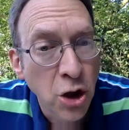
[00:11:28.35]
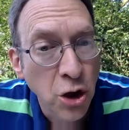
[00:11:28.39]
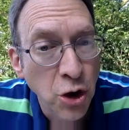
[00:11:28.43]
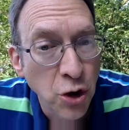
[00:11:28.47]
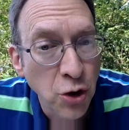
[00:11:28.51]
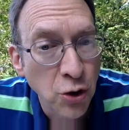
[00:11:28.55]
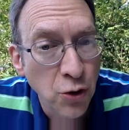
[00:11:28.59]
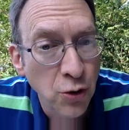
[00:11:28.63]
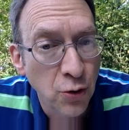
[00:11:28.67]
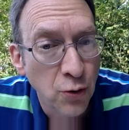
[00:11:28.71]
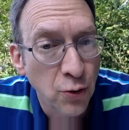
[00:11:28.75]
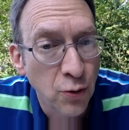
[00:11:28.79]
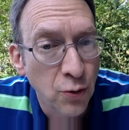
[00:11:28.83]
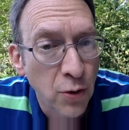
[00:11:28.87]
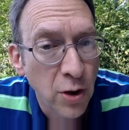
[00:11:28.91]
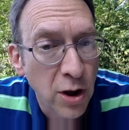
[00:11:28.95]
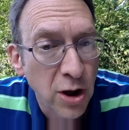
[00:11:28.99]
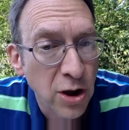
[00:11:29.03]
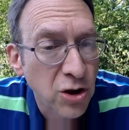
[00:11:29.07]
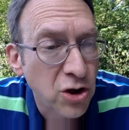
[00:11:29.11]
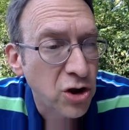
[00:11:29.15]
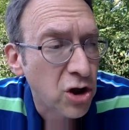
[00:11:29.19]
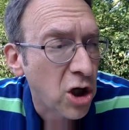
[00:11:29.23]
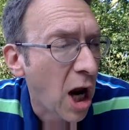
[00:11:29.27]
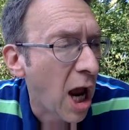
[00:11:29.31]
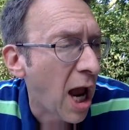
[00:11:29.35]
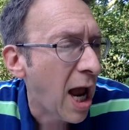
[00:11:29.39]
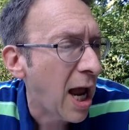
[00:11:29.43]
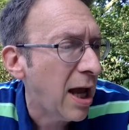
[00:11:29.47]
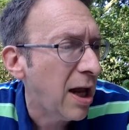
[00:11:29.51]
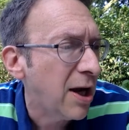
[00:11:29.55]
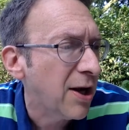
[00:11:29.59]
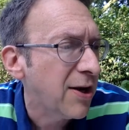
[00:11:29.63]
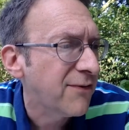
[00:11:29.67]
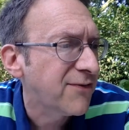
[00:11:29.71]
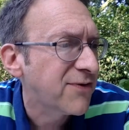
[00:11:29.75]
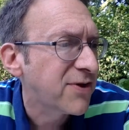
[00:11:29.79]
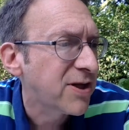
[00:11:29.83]
"You,
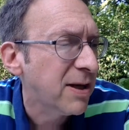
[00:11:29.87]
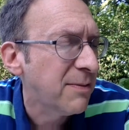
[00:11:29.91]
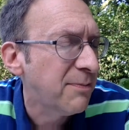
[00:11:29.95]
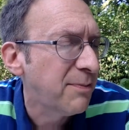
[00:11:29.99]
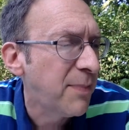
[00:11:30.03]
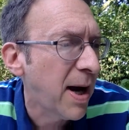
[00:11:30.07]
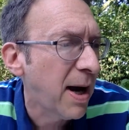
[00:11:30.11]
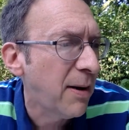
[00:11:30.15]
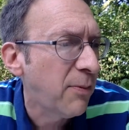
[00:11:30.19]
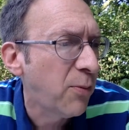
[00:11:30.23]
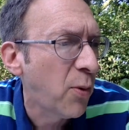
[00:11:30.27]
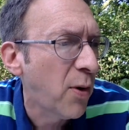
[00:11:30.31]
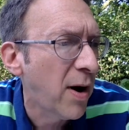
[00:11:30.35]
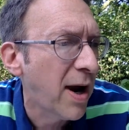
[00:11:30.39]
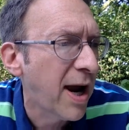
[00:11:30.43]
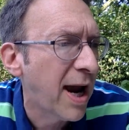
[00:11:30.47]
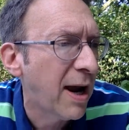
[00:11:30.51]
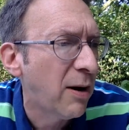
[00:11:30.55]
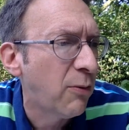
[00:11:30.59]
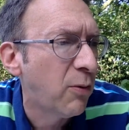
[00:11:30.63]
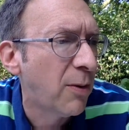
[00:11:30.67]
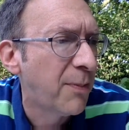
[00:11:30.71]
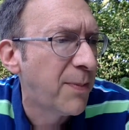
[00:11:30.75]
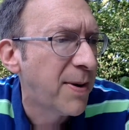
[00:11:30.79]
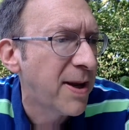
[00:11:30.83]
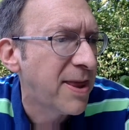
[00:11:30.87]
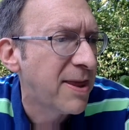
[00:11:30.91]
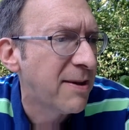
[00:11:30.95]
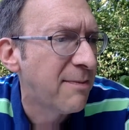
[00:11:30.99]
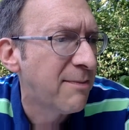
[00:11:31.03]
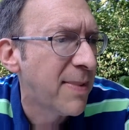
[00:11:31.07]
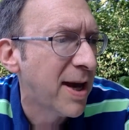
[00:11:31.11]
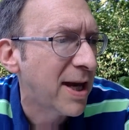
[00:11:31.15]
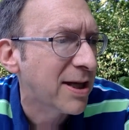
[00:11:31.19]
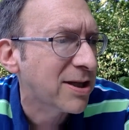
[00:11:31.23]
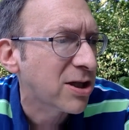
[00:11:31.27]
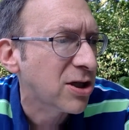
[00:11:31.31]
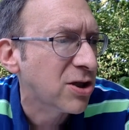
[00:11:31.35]
child of Zimbabwe, will be the
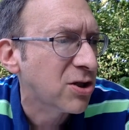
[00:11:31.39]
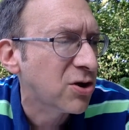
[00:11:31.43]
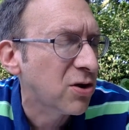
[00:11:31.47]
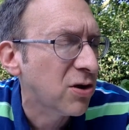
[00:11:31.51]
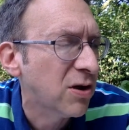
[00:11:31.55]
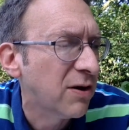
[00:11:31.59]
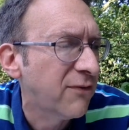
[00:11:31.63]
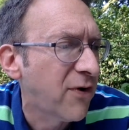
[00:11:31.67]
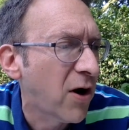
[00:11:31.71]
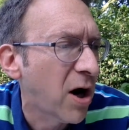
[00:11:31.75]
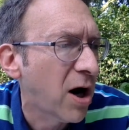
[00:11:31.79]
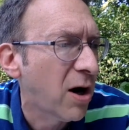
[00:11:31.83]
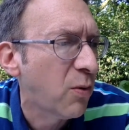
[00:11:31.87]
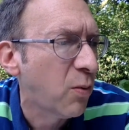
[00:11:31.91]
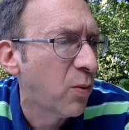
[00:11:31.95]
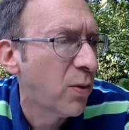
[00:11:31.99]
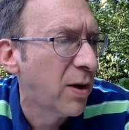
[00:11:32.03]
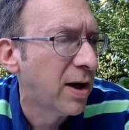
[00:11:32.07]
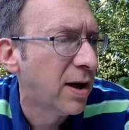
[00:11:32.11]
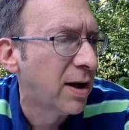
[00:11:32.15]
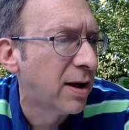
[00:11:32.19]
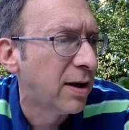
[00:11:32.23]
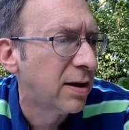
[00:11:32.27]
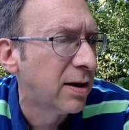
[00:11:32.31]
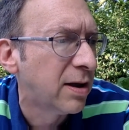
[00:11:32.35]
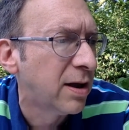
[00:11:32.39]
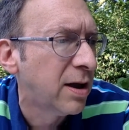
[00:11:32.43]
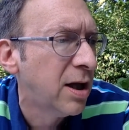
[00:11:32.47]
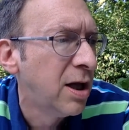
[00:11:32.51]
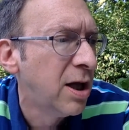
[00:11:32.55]
messenger of our will.